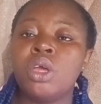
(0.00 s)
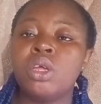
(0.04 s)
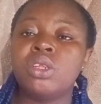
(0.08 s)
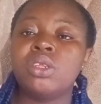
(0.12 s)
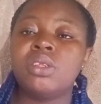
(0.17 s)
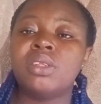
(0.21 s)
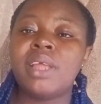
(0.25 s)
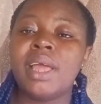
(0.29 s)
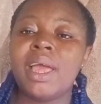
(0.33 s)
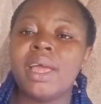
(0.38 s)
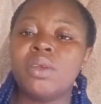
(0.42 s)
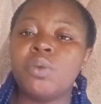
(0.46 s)

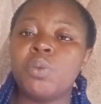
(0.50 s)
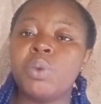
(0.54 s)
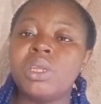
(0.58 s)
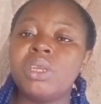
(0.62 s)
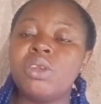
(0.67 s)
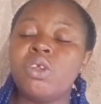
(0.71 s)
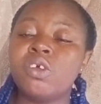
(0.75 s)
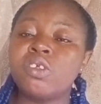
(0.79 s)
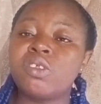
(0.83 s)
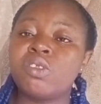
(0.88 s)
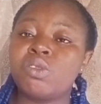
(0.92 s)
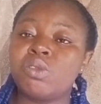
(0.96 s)
Then with
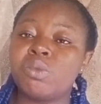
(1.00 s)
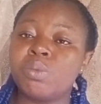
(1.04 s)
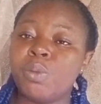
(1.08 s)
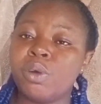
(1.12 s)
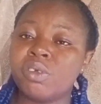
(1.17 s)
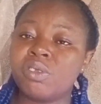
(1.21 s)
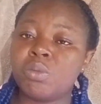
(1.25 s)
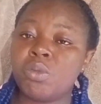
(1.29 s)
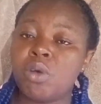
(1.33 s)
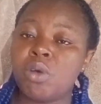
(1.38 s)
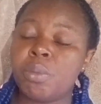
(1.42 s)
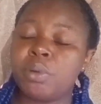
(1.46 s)
those
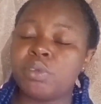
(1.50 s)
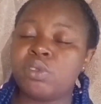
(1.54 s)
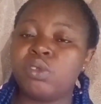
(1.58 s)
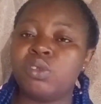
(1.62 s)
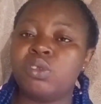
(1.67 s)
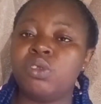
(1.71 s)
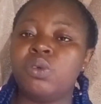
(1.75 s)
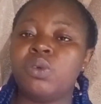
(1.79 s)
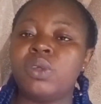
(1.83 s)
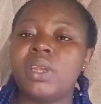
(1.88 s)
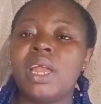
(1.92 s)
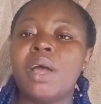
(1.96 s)
small bottles,
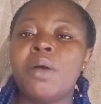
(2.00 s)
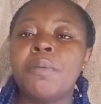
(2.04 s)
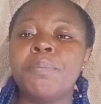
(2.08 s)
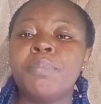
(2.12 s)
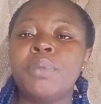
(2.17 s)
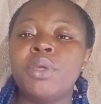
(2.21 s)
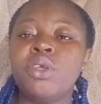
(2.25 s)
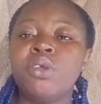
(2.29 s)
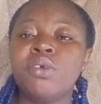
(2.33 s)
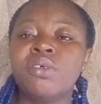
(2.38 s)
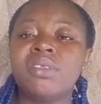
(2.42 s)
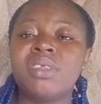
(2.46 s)
you will now be
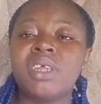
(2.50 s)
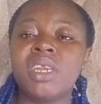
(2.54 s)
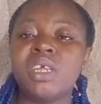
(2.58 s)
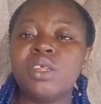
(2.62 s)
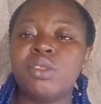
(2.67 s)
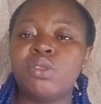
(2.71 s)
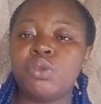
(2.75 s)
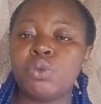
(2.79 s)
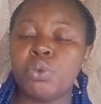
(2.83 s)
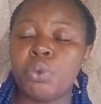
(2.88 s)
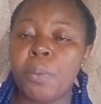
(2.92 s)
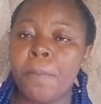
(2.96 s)
using it
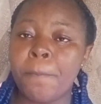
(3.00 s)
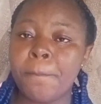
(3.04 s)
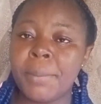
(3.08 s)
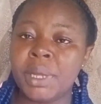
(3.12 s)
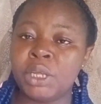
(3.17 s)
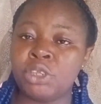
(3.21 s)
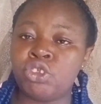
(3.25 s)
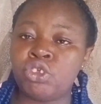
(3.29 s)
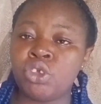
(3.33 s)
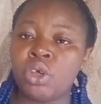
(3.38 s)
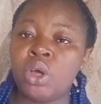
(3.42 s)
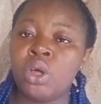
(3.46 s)
to
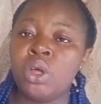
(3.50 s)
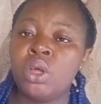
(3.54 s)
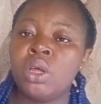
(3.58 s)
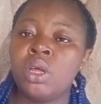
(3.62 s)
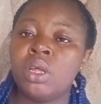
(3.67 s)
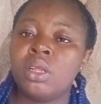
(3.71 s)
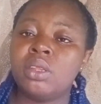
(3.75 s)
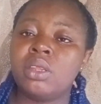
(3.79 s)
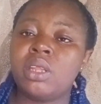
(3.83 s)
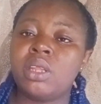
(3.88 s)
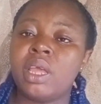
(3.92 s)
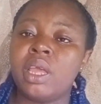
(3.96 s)
measure
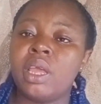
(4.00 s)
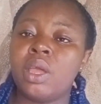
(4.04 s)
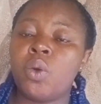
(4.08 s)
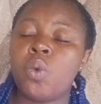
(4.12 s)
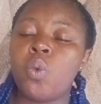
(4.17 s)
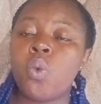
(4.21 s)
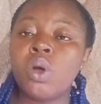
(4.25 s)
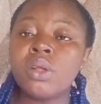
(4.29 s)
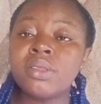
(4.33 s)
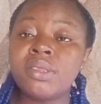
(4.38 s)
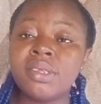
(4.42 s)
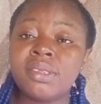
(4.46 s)
the
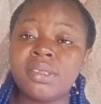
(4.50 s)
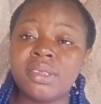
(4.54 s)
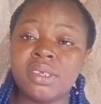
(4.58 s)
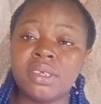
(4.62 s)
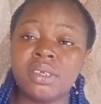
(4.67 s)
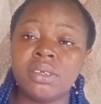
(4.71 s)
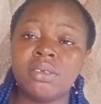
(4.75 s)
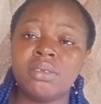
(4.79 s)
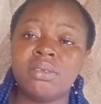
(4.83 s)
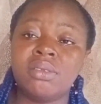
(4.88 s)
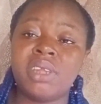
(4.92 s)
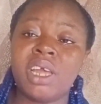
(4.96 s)
quantity
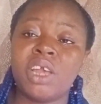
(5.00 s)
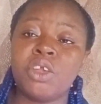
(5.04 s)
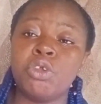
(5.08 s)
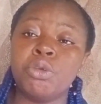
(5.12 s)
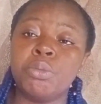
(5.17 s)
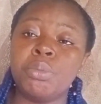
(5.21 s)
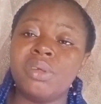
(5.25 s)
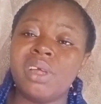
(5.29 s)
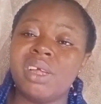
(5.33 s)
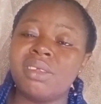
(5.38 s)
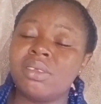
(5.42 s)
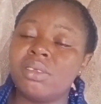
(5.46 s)
that you
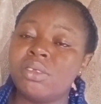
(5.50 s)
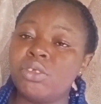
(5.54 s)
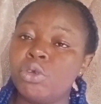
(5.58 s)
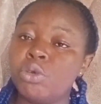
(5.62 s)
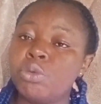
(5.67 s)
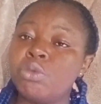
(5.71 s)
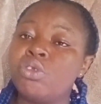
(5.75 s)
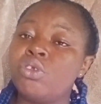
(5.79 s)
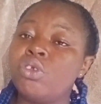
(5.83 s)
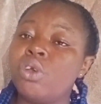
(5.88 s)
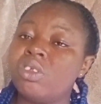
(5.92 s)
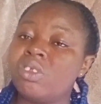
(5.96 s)

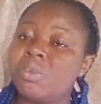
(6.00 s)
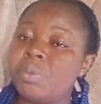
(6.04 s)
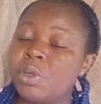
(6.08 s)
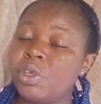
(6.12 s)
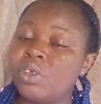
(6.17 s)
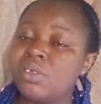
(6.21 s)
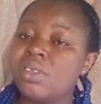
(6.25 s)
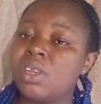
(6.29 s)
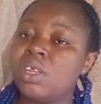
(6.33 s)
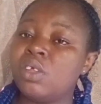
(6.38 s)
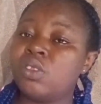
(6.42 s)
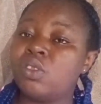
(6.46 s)
will be
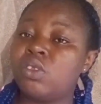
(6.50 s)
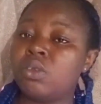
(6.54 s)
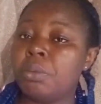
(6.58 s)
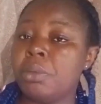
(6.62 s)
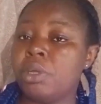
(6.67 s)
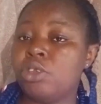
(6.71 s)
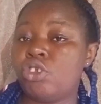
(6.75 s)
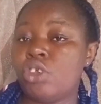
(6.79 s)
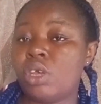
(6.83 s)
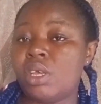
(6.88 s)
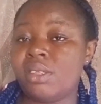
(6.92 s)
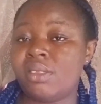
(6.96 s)
using it to
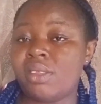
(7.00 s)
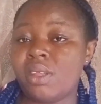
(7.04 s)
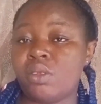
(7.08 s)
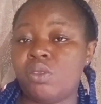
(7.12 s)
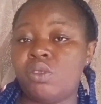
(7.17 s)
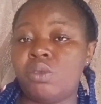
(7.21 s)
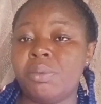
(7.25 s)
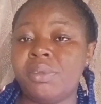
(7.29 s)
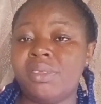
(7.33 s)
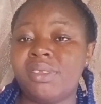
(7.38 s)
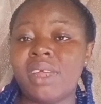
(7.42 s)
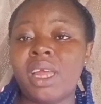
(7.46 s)
measure it out to
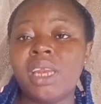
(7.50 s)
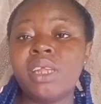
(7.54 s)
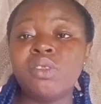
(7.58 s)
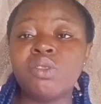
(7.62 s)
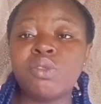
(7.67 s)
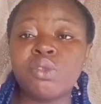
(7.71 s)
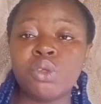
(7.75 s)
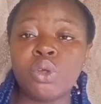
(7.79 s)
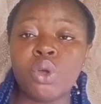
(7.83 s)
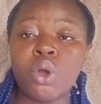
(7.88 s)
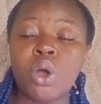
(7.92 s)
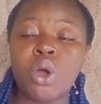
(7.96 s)
be selling
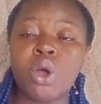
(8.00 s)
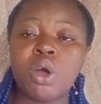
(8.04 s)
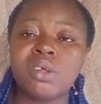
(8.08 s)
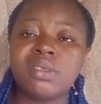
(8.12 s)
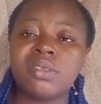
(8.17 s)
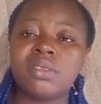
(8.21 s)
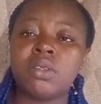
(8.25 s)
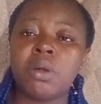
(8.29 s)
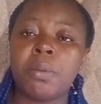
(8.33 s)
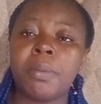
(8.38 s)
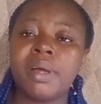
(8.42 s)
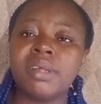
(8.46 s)
to your
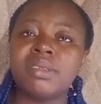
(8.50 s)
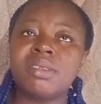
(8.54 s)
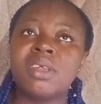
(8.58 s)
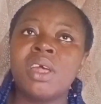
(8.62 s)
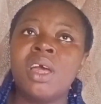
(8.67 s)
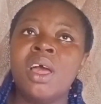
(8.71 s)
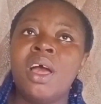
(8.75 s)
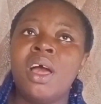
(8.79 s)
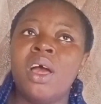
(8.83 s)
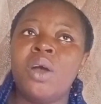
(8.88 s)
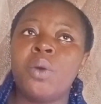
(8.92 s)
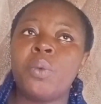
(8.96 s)
customers.
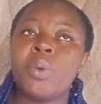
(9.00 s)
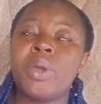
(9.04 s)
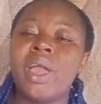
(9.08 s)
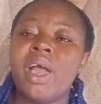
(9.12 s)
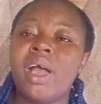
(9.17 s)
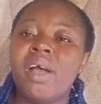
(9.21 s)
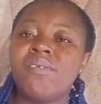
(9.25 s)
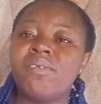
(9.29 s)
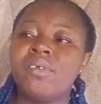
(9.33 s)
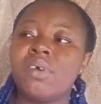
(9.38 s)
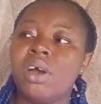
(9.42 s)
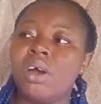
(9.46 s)
We
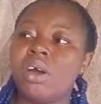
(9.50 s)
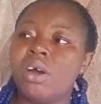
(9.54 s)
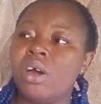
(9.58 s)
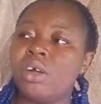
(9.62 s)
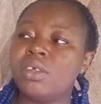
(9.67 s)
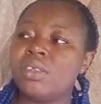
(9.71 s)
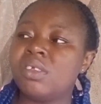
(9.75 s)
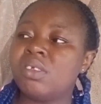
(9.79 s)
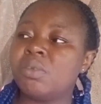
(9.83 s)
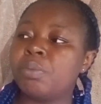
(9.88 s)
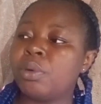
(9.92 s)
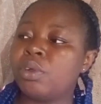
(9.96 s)
have all
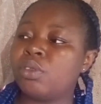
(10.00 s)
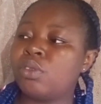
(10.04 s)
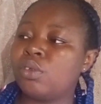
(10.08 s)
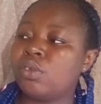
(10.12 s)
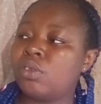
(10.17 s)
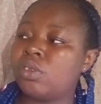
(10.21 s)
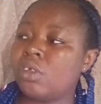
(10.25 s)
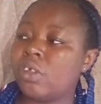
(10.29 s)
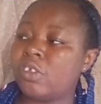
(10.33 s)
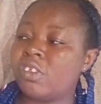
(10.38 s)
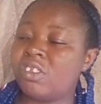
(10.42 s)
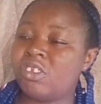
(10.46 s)
these bottles
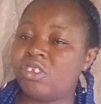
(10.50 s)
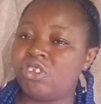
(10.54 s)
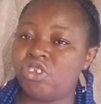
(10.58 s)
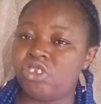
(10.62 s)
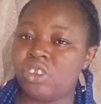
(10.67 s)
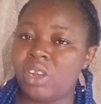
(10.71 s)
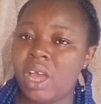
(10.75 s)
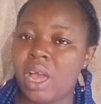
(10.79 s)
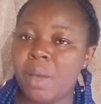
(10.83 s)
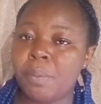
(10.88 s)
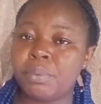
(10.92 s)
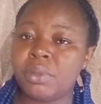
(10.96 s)
of
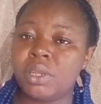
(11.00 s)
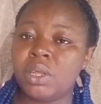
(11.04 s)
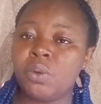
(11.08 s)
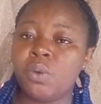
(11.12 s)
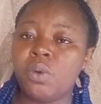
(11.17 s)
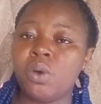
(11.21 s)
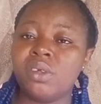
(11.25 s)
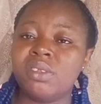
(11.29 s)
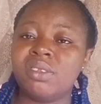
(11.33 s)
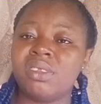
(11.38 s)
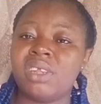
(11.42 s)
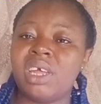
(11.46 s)
Schnapp, the
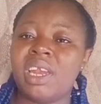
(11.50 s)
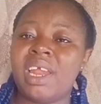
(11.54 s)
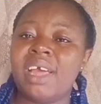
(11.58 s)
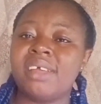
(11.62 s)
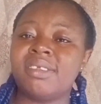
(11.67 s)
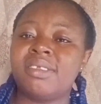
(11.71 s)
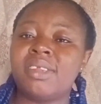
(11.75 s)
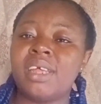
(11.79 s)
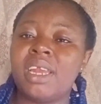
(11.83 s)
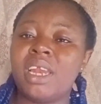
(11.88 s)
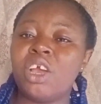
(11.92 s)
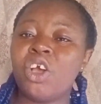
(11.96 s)
ones that are
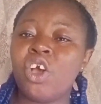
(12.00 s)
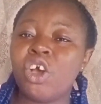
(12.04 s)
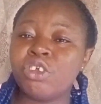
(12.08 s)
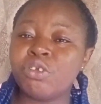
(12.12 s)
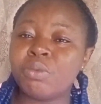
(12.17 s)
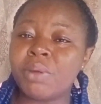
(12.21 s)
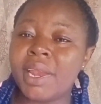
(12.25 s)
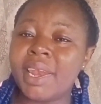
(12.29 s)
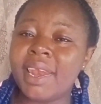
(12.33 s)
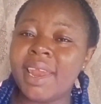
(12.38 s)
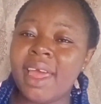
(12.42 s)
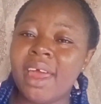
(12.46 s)
selling
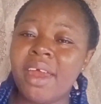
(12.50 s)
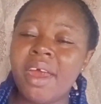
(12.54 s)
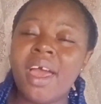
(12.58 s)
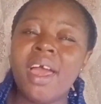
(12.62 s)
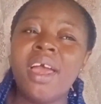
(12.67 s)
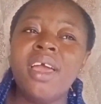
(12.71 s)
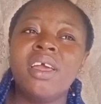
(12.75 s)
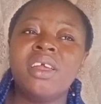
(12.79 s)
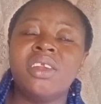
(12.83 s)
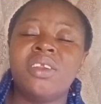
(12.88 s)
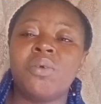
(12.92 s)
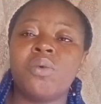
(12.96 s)
100 naira,
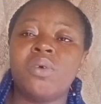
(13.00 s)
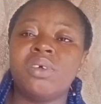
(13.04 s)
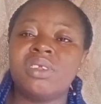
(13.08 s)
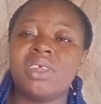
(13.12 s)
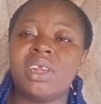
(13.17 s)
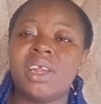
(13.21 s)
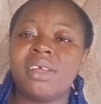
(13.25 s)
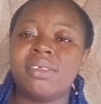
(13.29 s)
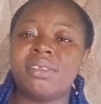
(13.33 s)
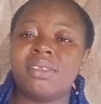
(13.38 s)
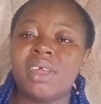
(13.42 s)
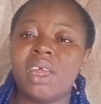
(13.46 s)
the ones that
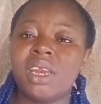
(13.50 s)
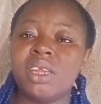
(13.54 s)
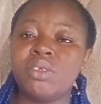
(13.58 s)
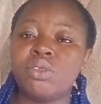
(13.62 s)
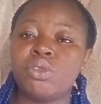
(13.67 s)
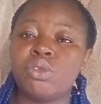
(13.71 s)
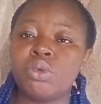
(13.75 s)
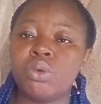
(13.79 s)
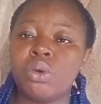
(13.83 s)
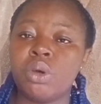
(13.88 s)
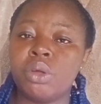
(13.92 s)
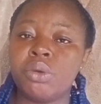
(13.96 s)
are selling
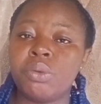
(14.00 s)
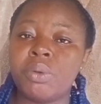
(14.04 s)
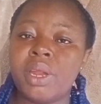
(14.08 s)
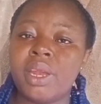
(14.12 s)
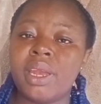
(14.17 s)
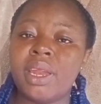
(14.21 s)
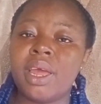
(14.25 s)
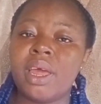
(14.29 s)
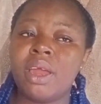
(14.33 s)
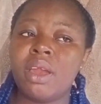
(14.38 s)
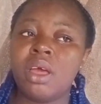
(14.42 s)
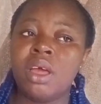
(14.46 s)
200
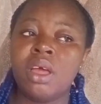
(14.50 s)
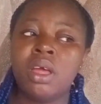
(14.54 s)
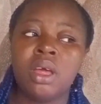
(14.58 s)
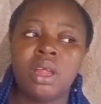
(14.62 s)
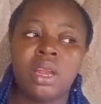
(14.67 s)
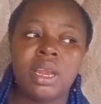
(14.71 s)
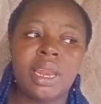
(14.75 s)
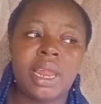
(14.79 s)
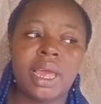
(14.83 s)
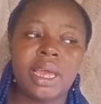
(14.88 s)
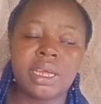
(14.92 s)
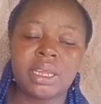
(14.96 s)
naira.
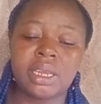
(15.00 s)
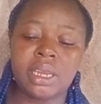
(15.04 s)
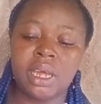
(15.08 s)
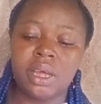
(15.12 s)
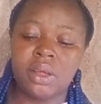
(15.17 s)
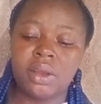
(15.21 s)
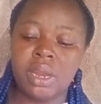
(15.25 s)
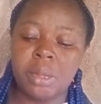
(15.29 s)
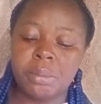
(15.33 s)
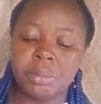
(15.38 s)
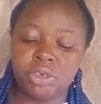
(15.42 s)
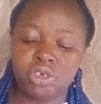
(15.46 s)
Like now,
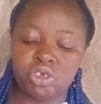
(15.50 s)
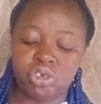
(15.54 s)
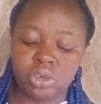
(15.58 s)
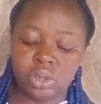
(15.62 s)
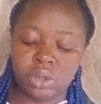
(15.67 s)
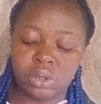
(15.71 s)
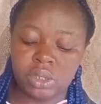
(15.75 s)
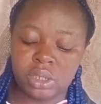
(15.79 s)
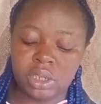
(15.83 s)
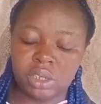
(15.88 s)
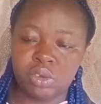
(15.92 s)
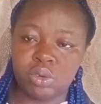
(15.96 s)
let me show
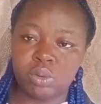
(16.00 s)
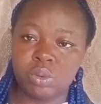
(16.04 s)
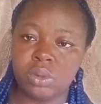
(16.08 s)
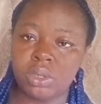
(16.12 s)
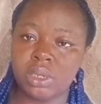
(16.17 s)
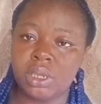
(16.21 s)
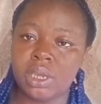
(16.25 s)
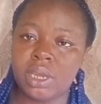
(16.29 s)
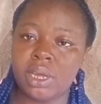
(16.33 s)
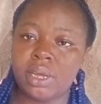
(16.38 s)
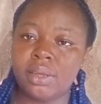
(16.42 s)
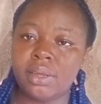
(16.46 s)
you this
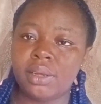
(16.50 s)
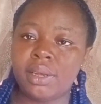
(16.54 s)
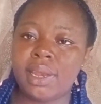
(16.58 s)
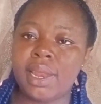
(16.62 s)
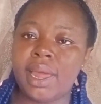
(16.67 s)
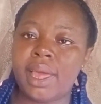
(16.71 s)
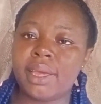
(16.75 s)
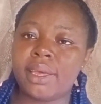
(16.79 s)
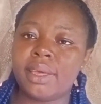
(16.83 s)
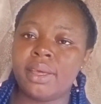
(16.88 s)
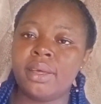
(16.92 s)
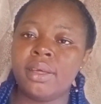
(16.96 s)
one now.
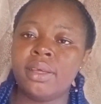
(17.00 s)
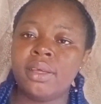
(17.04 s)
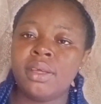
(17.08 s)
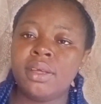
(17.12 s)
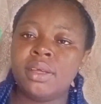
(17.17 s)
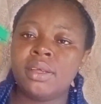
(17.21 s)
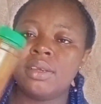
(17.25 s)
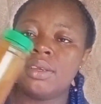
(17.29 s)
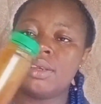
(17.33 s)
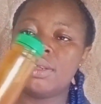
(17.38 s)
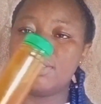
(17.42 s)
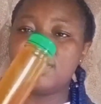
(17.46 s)
Like
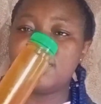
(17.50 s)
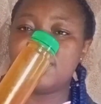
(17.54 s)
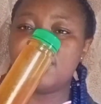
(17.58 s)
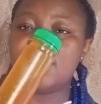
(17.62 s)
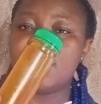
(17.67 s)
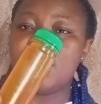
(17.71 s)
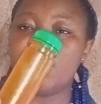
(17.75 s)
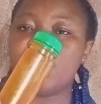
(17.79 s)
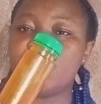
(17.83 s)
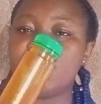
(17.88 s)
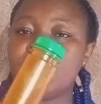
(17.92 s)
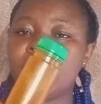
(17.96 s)
this
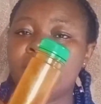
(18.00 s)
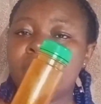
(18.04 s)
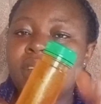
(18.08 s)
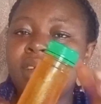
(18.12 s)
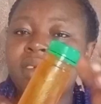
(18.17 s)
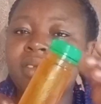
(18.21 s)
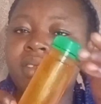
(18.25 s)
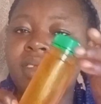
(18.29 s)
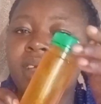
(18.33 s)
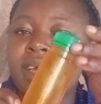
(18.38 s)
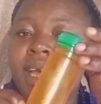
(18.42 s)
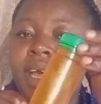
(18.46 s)
now,
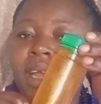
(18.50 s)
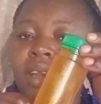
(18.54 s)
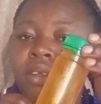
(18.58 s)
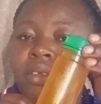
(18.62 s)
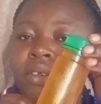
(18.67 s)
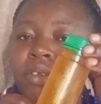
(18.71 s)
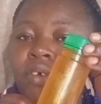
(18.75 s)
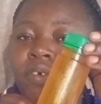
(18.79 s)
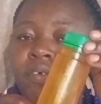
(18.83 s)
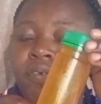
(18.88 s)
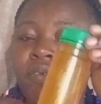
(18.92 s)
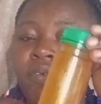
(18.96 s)
this gallon
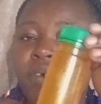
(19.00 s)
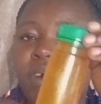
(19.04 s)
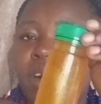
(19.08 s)
of